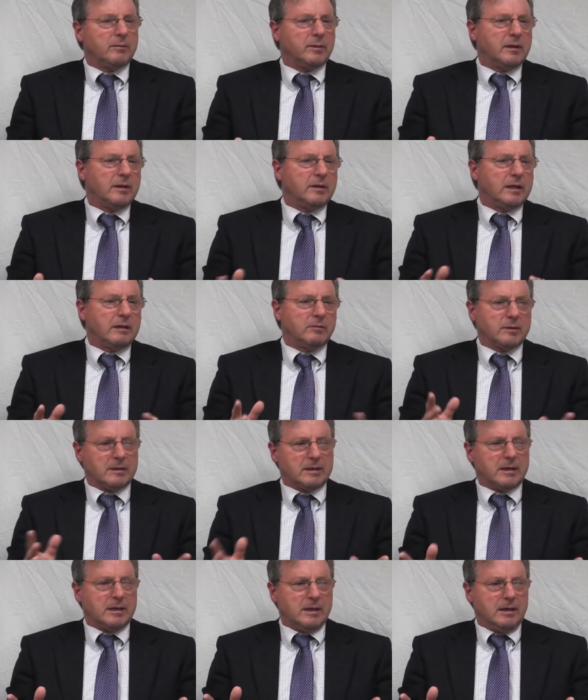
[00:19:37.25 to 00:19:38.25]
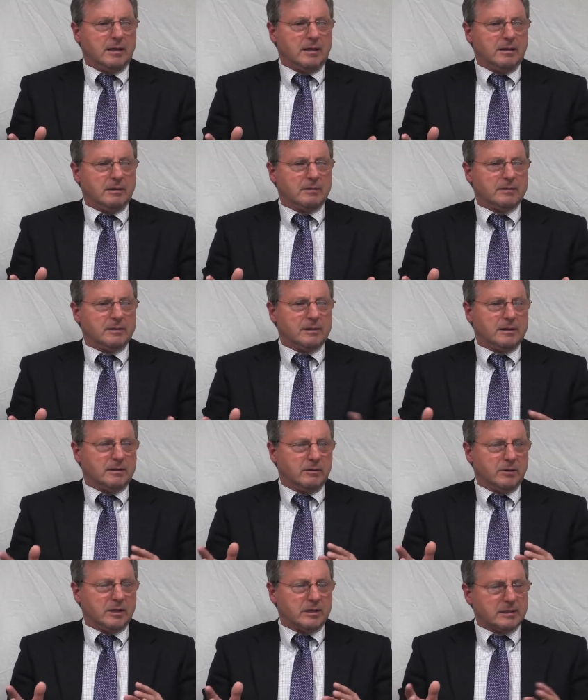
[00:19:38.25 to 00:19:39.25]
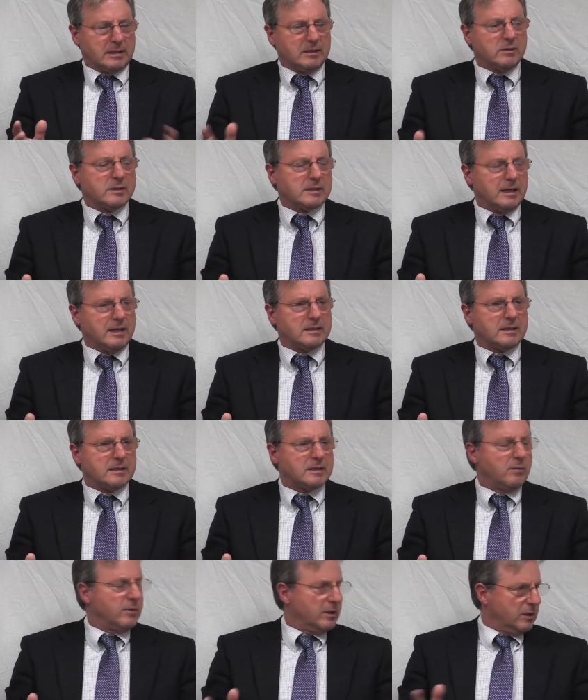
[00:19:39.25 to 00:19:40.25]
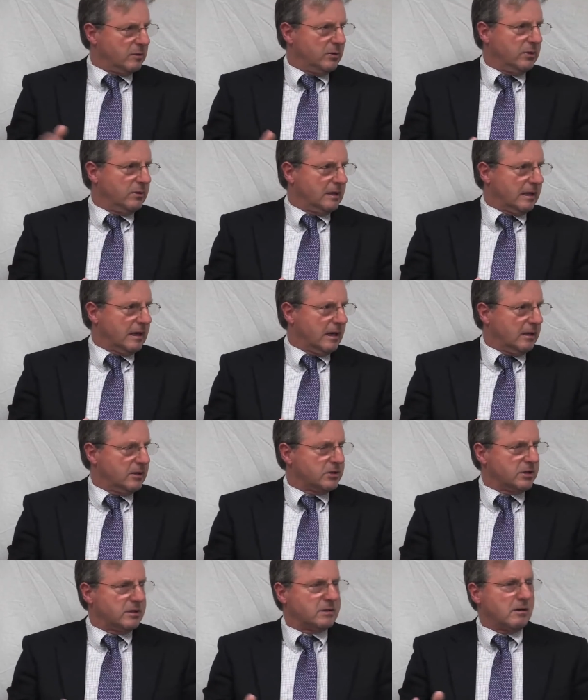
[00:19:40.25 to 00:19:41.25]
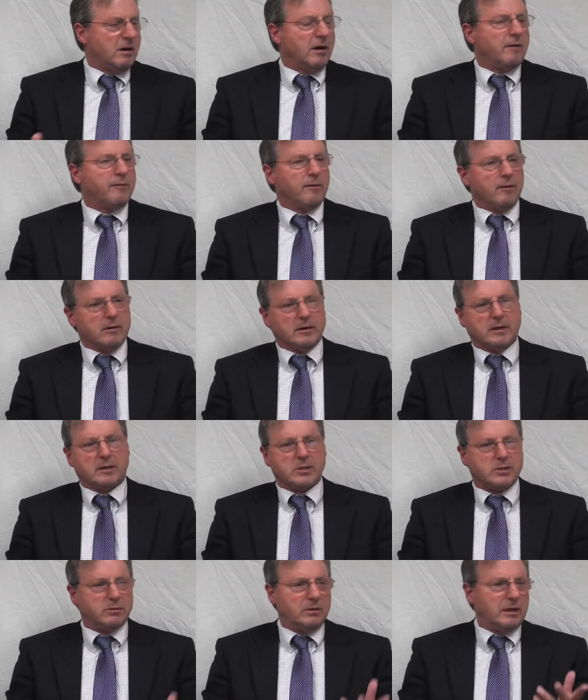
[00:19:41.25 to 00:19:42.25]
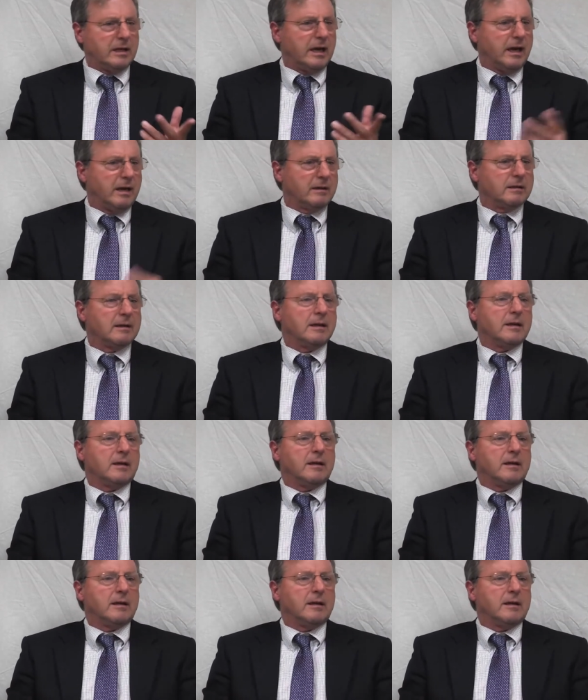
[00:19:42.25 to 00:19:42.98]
But I think with you know, the skill sets that some of the community colleges offer, SUNY Canton,